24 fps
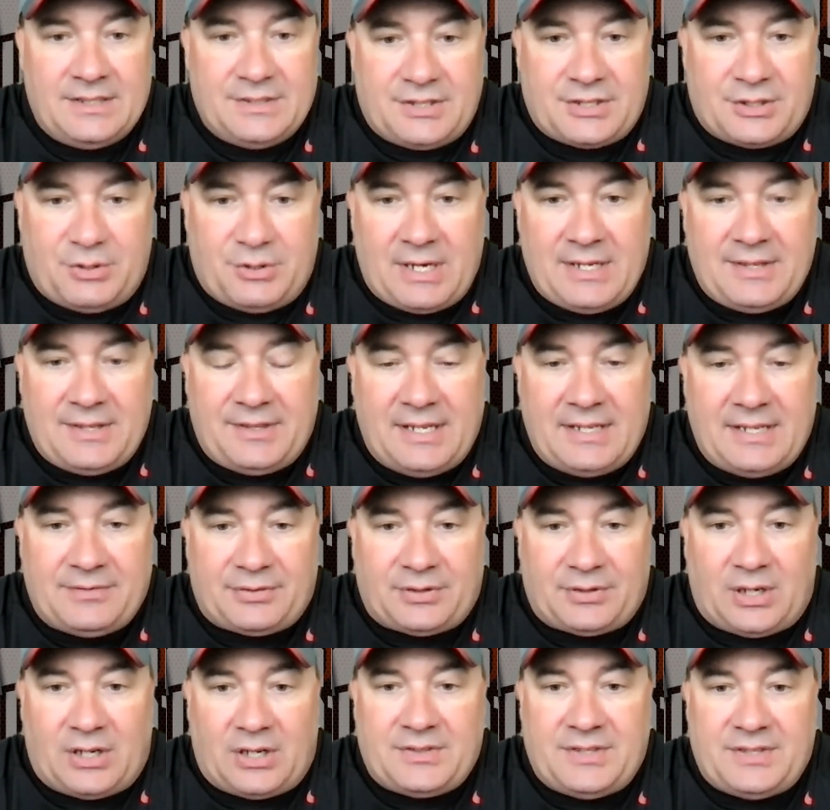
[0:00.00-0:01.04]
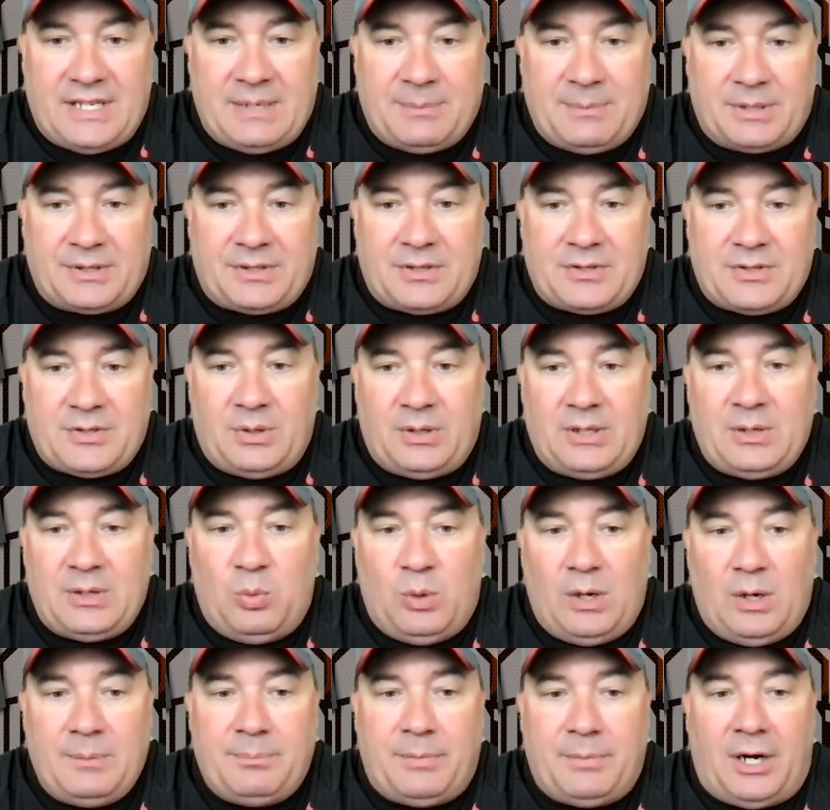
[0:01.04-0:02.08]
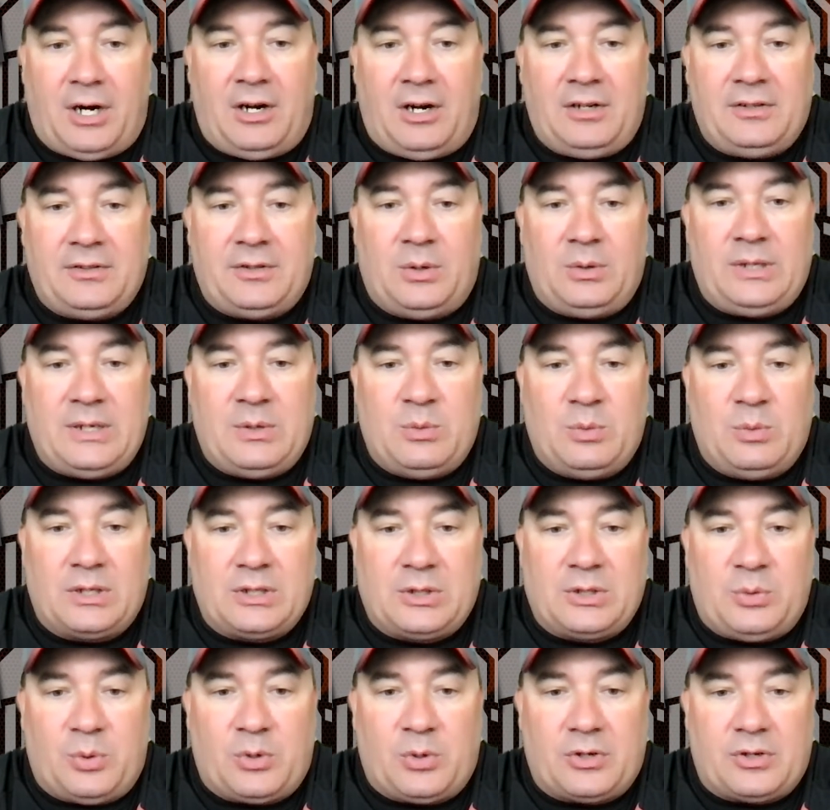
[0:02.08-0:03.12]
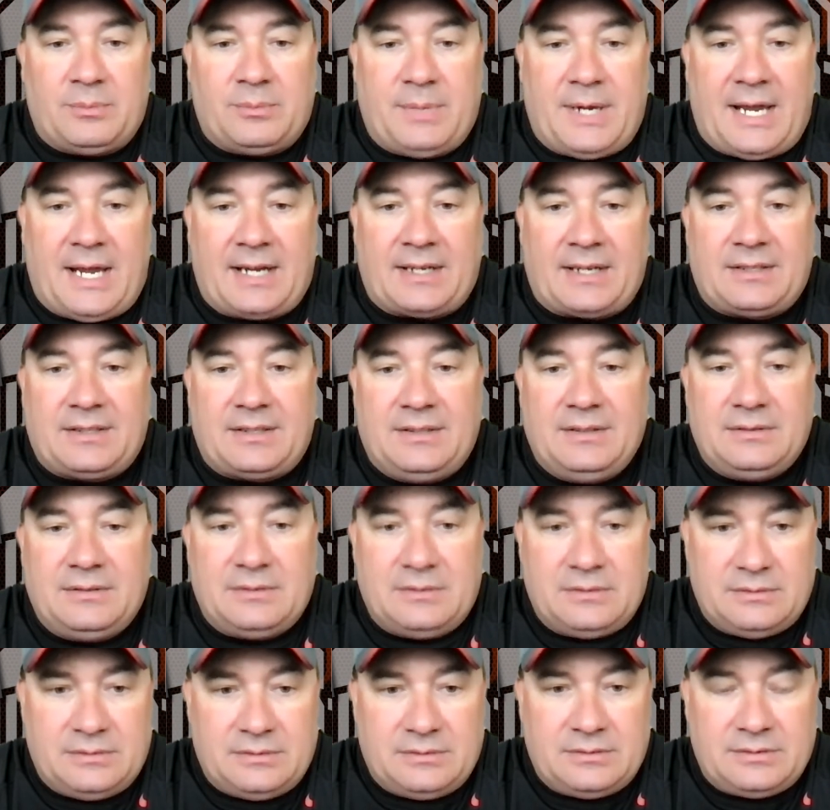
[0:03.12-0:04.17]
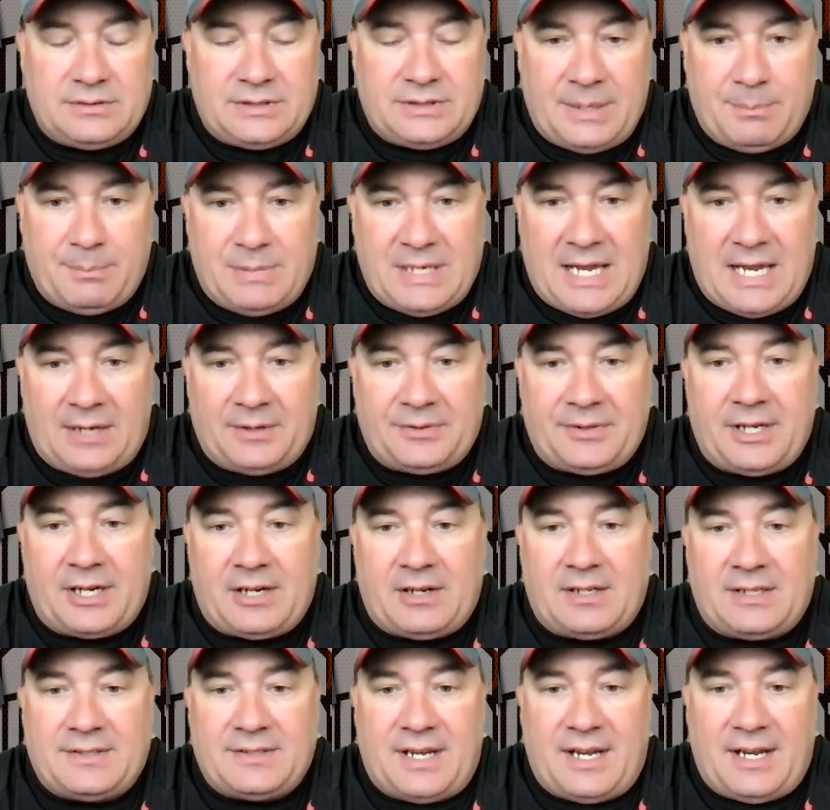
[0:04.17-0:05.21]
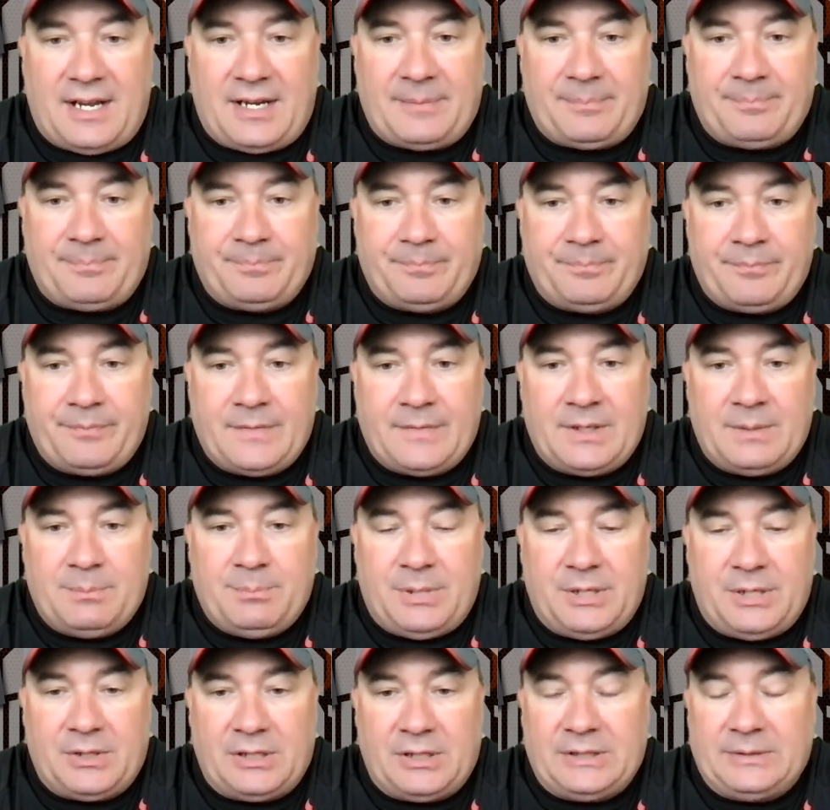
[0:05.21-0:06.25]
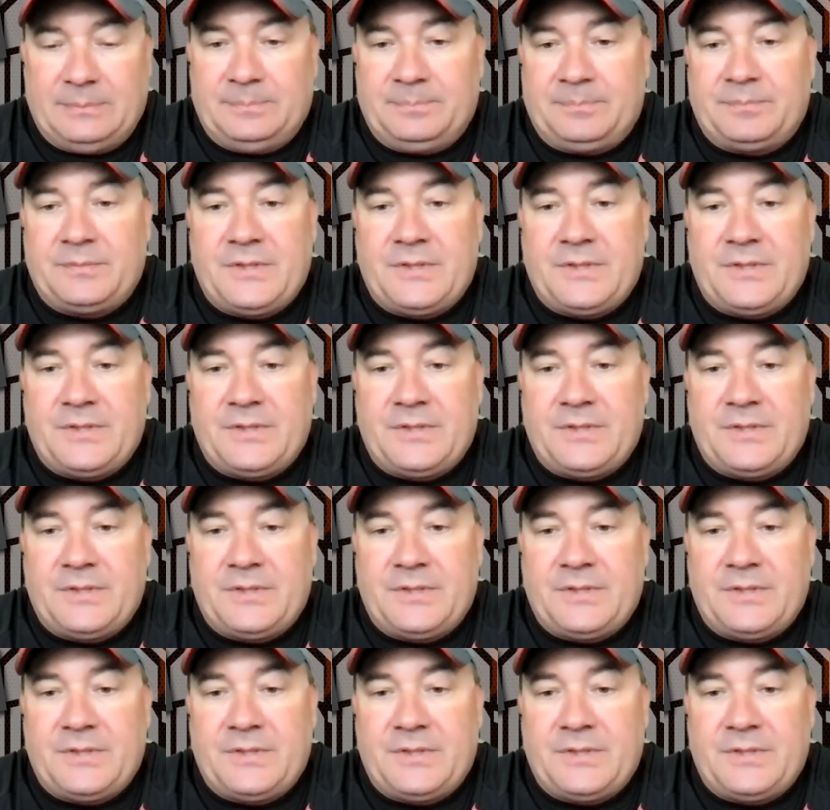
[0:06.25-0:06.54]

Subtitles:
It's a great thing for our team, but there's only one ball and only one quarterback can be out there at a time, period.